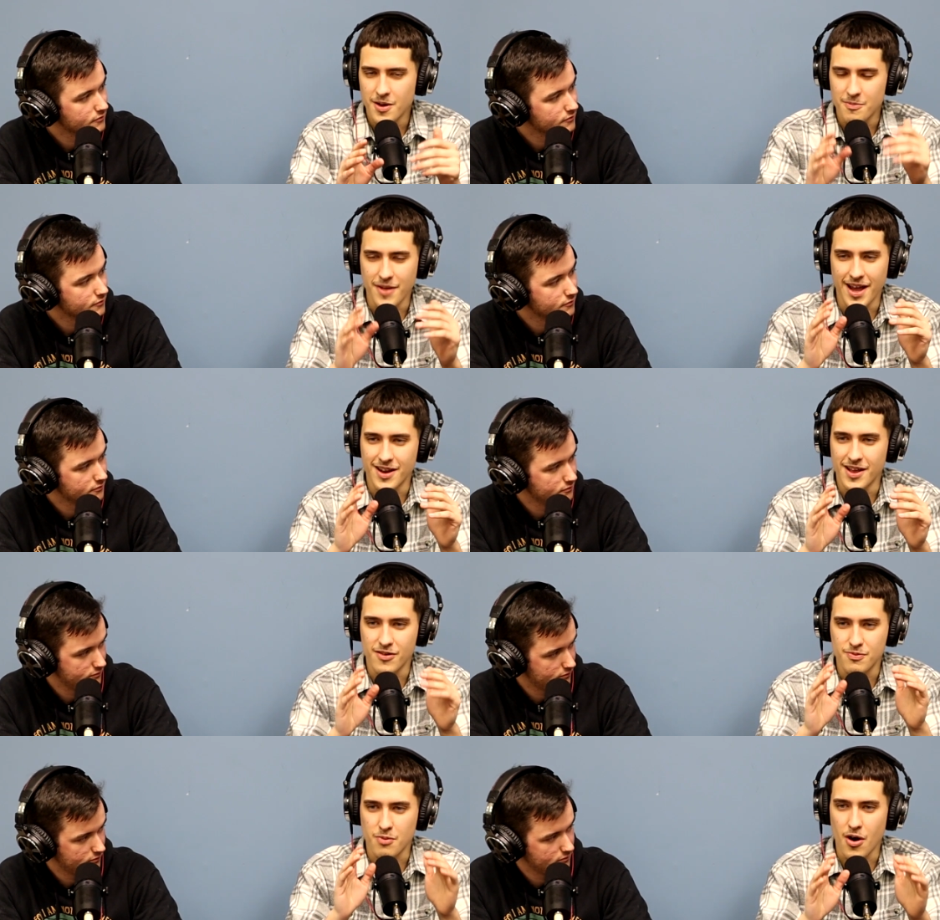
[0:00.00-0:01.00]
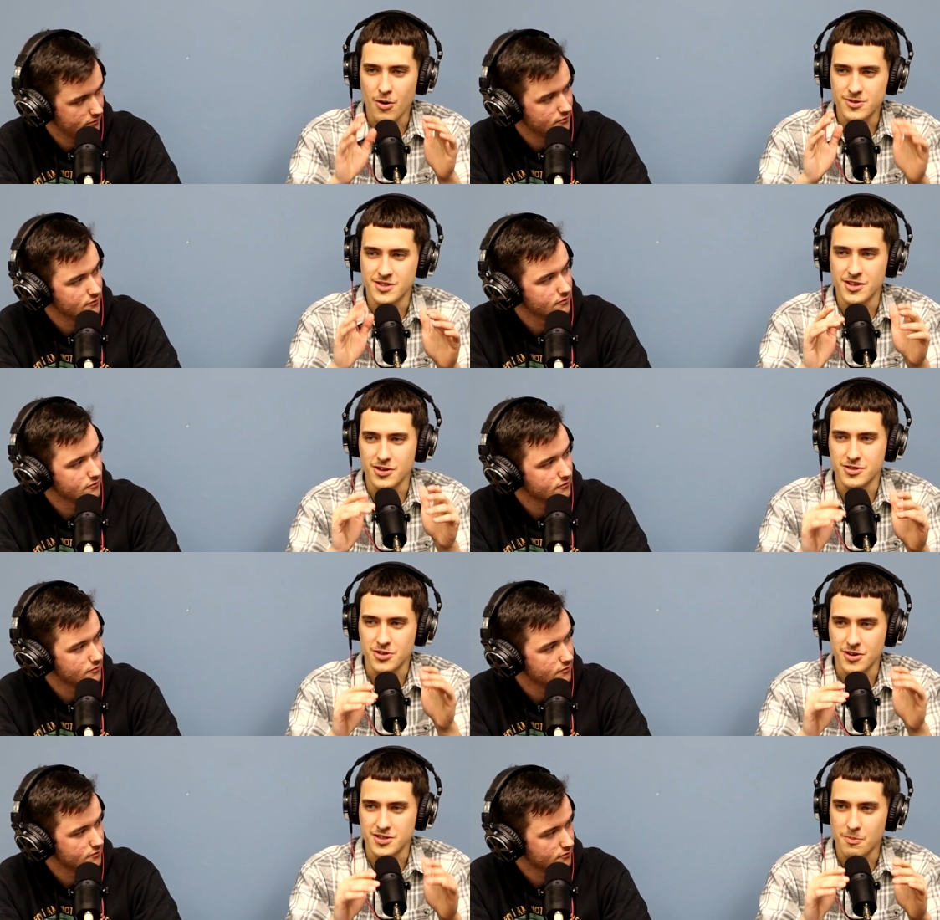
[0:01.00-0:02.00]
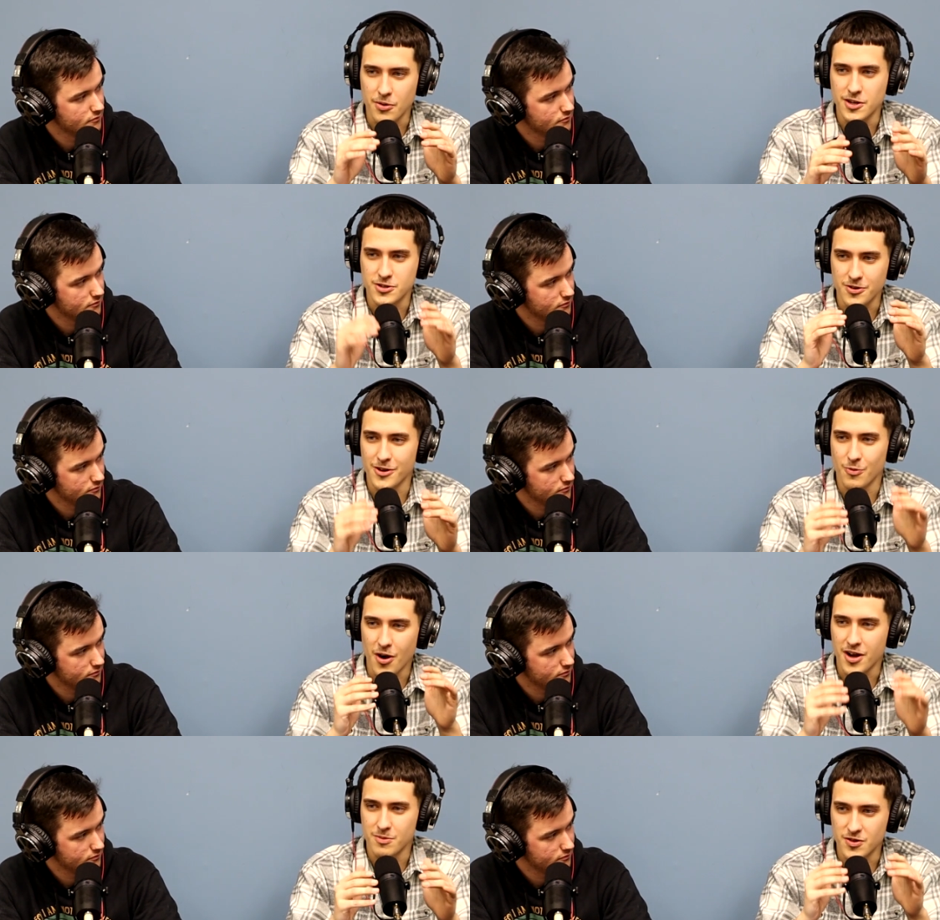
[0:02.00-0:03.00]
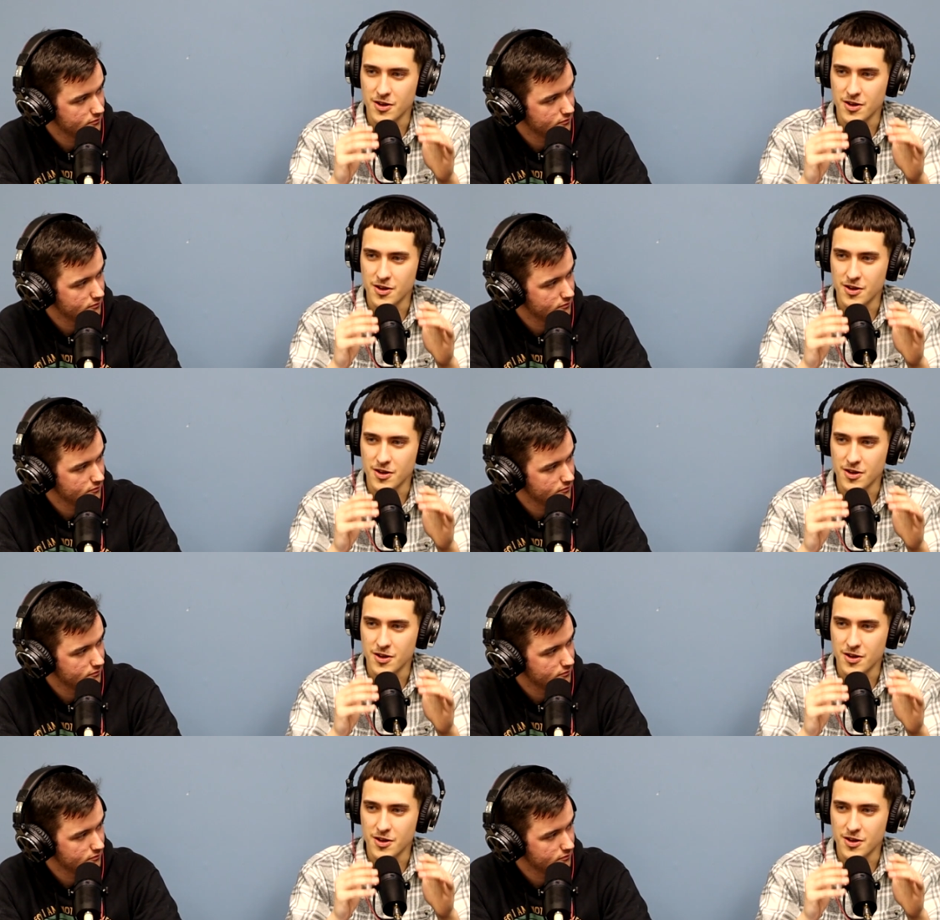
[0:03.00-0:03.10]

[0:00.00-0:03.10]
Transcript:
Speaker 1: Man, if Paul was in your church, I'm pretty sure he'd walk up to